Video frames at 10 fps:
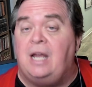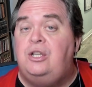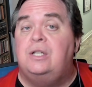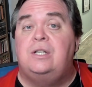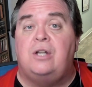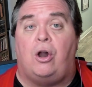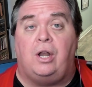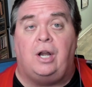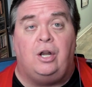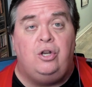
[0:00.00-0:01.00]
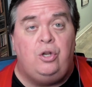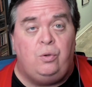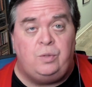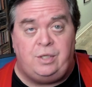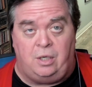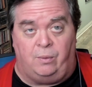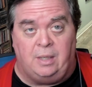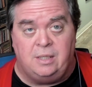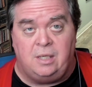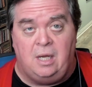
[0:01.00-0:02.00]
I just started a new
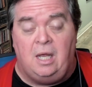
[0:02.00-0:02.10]
series